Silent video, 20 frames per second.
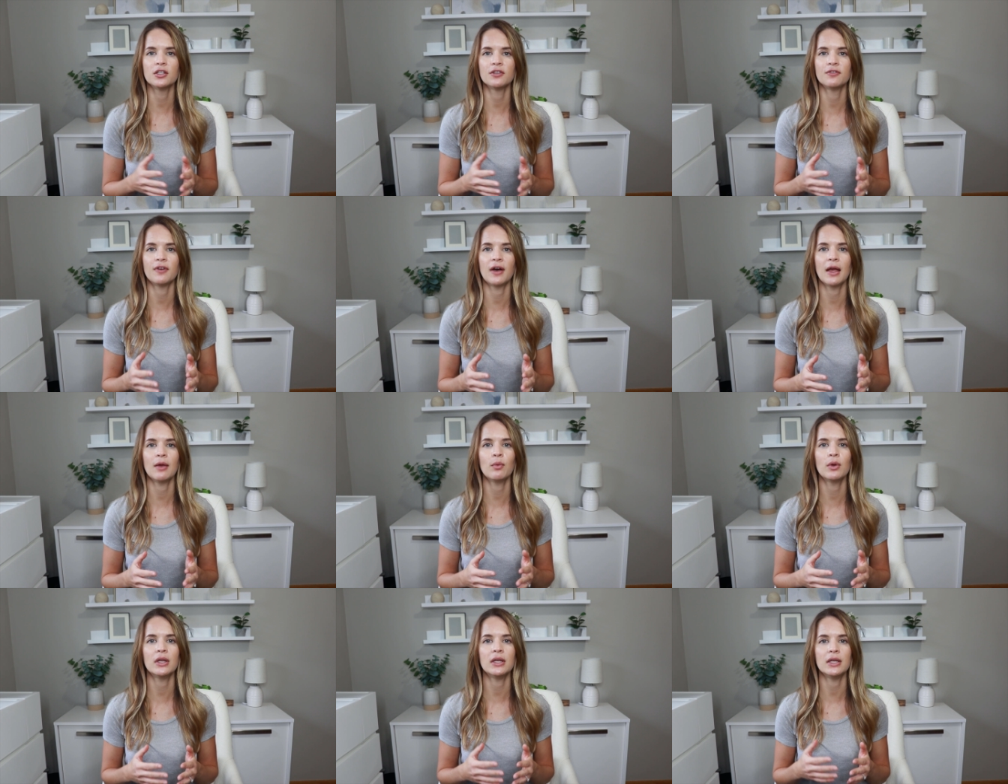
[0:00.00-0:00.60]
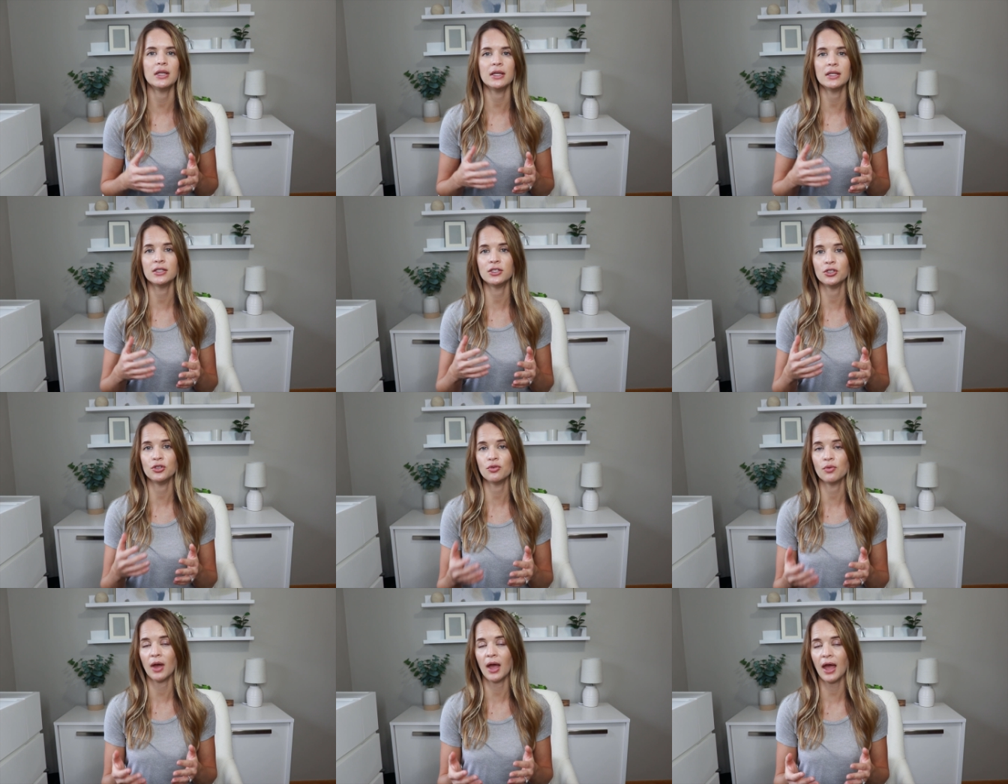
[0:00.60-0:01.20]
to find what needs
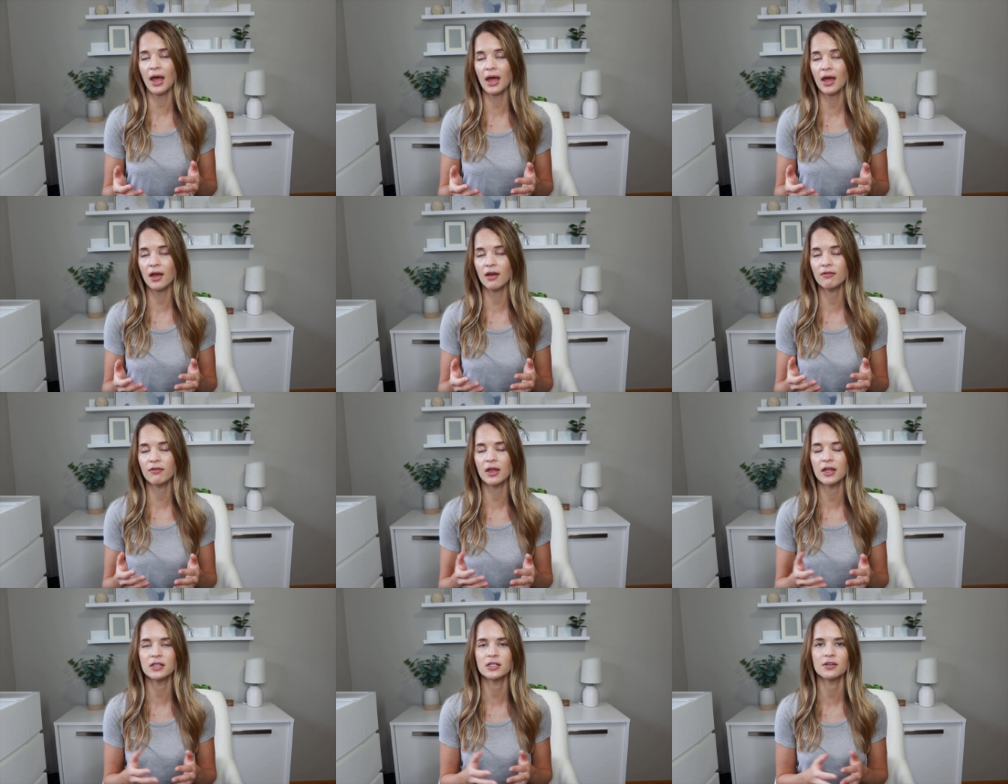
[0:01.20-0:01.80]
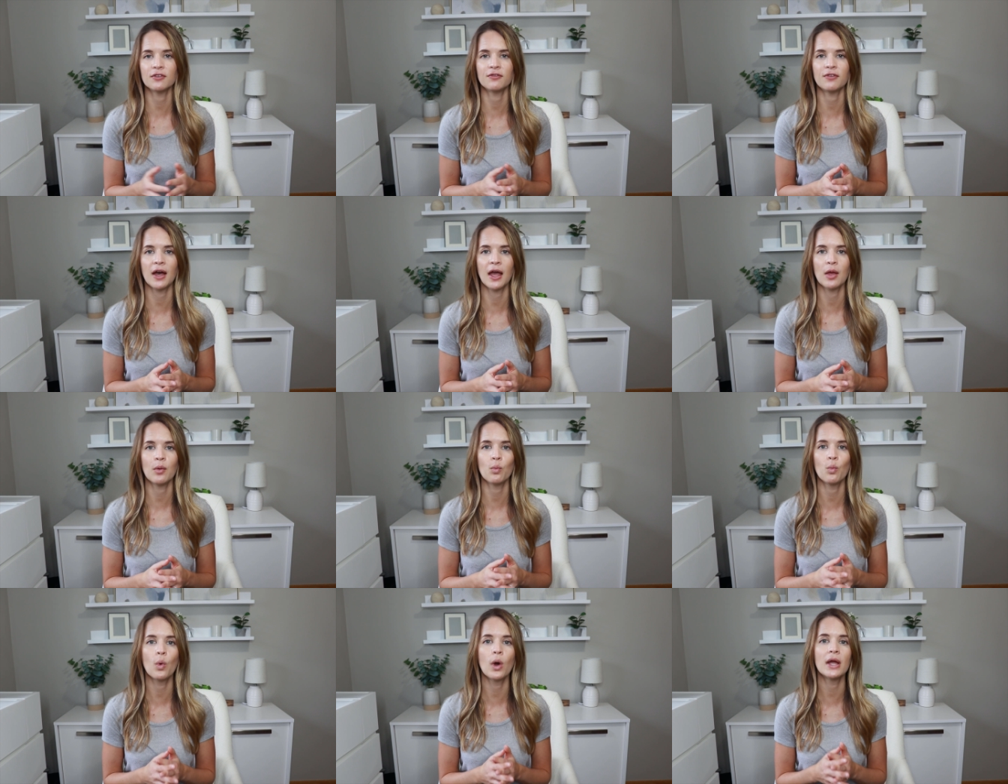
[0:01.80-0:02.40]
you have and to
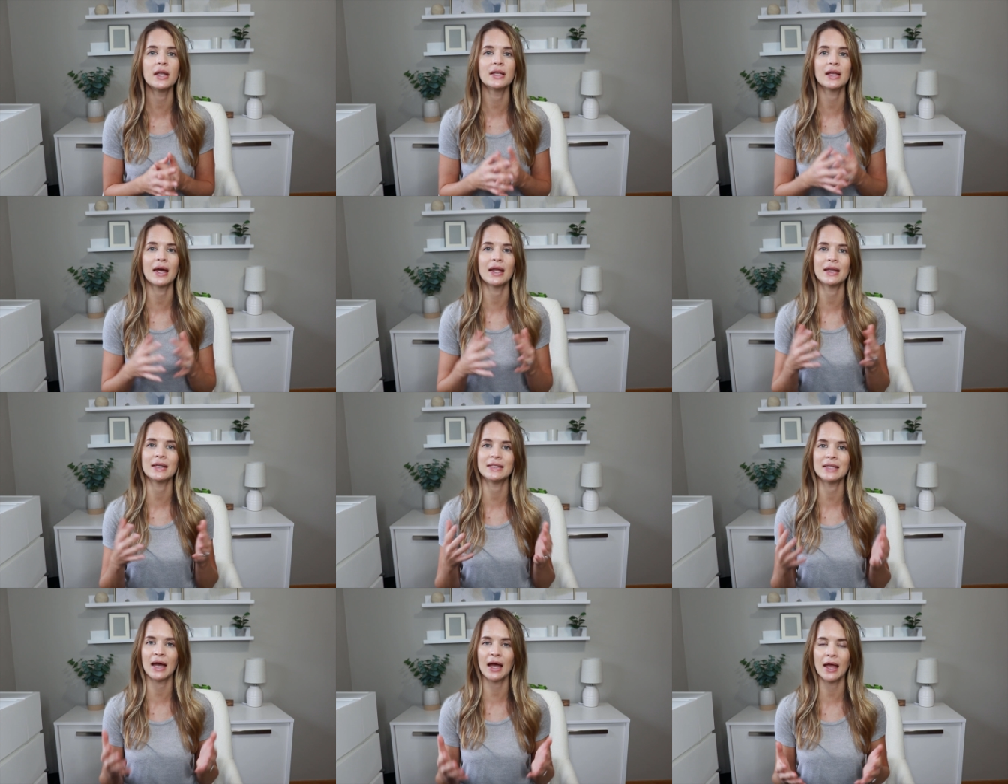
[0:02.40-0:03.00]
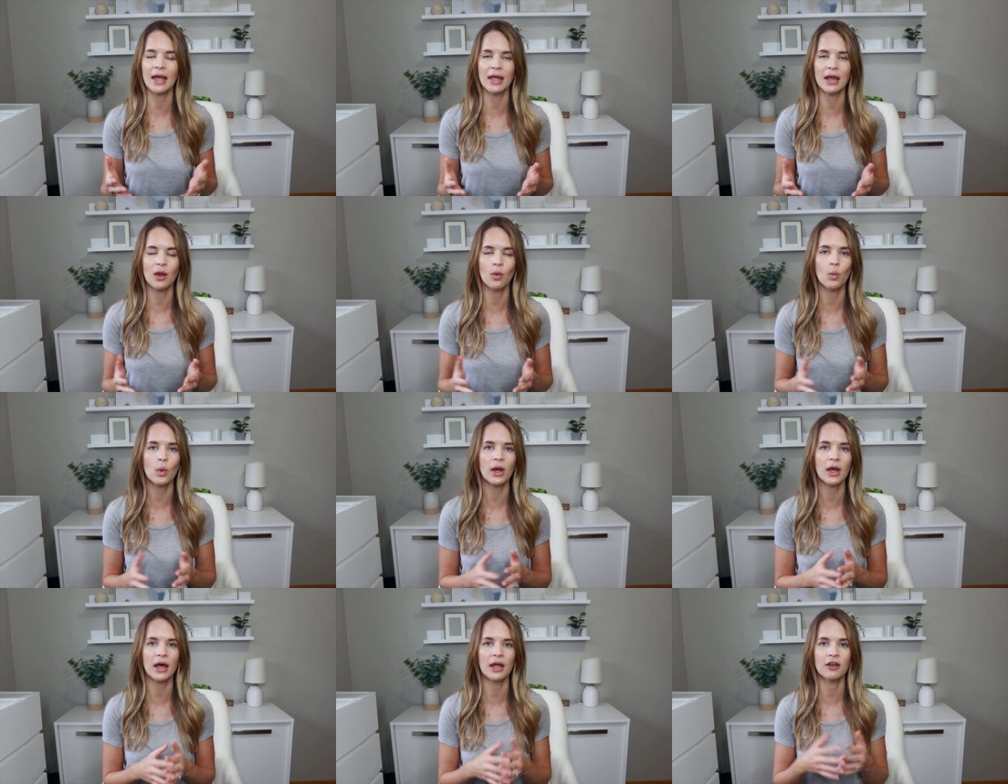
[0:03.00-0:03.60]
find what kind of diet and
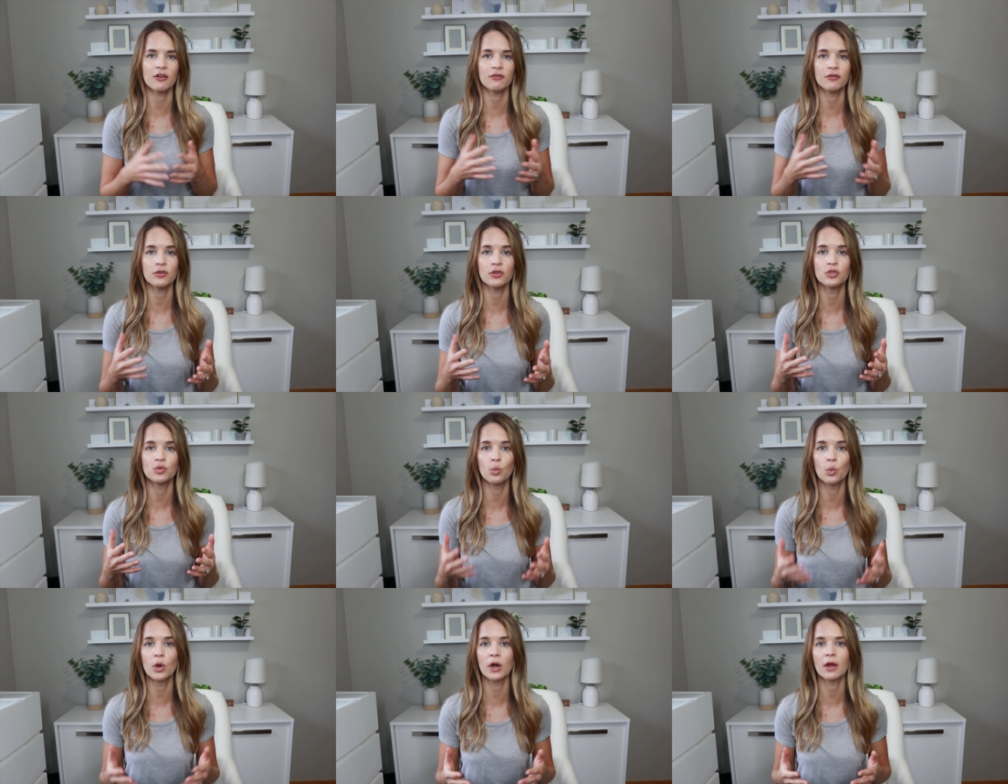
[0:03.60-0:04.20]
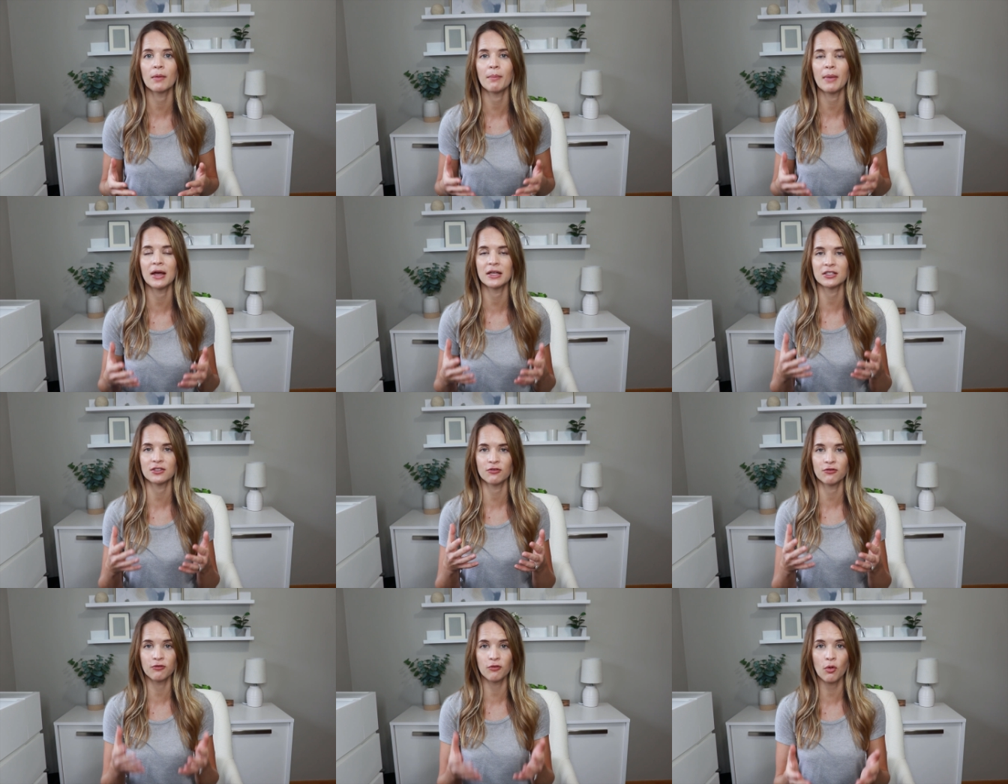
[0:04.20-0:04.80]
what kind of foods work
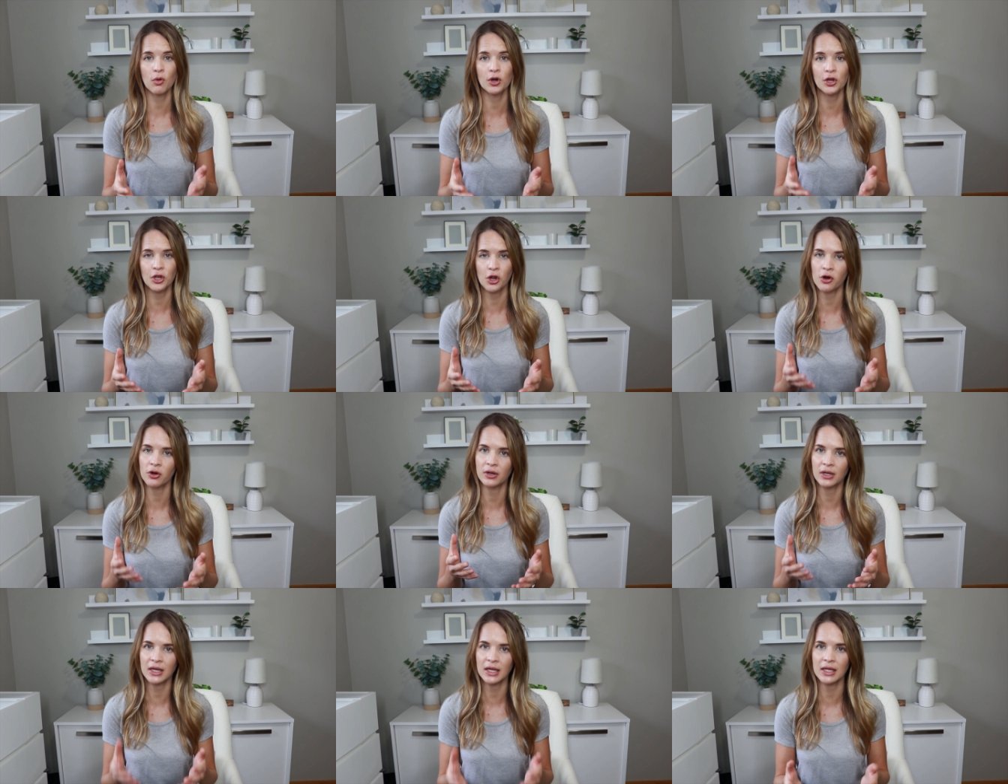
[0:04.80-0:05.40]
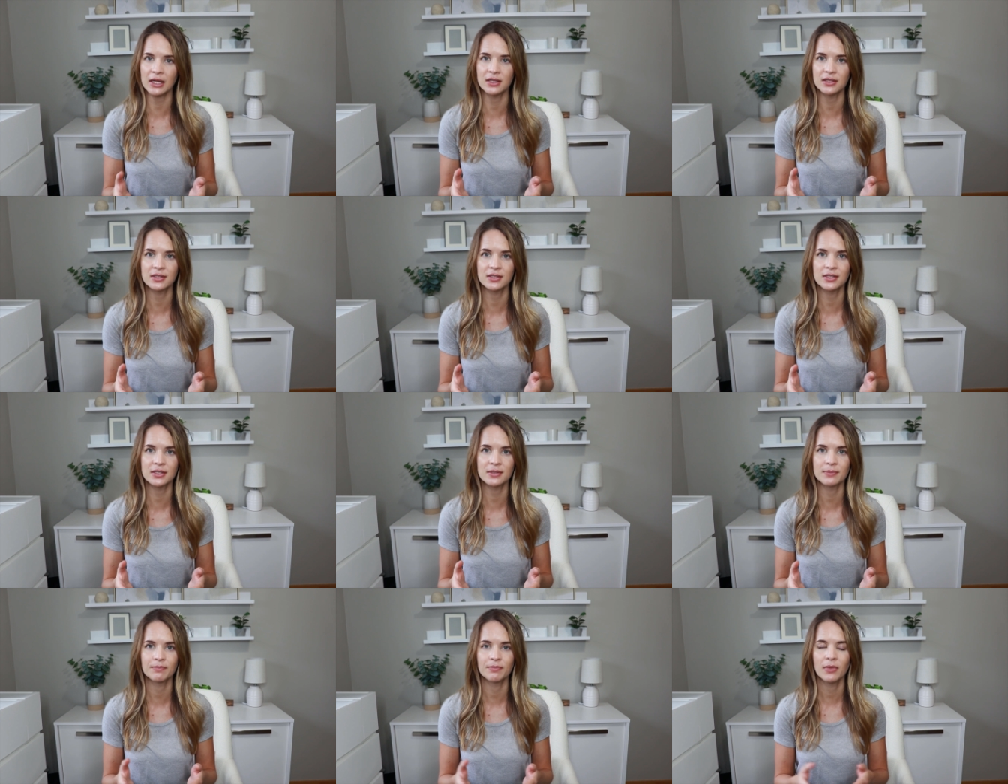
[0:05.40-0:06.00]
best for your
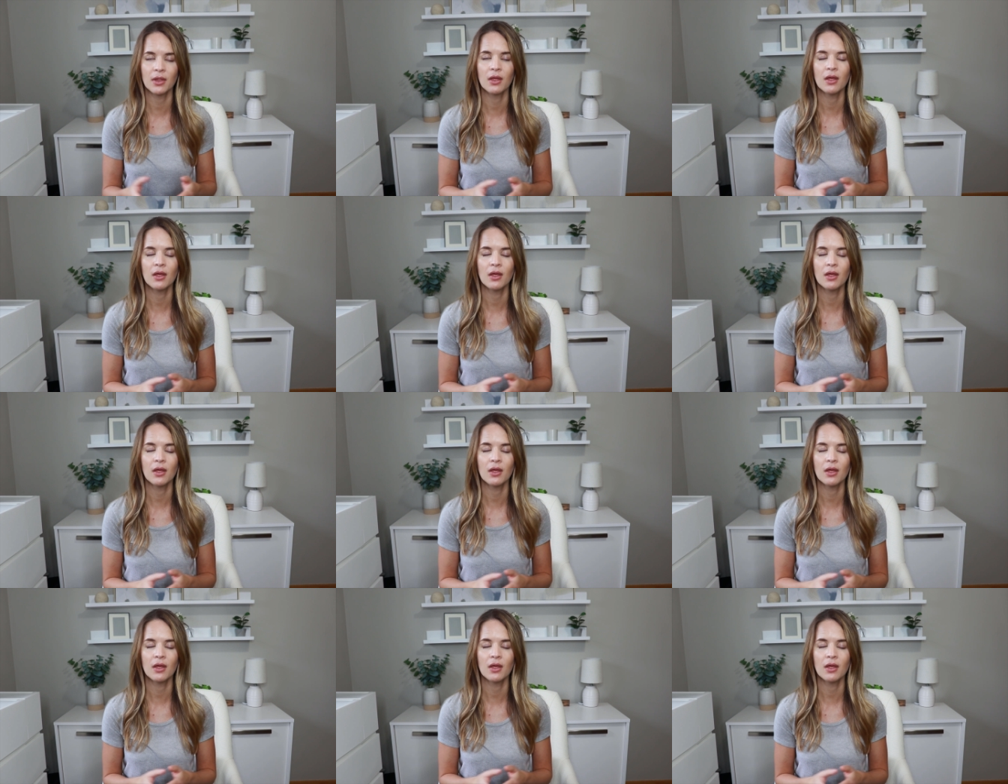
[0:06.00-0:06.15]
needs.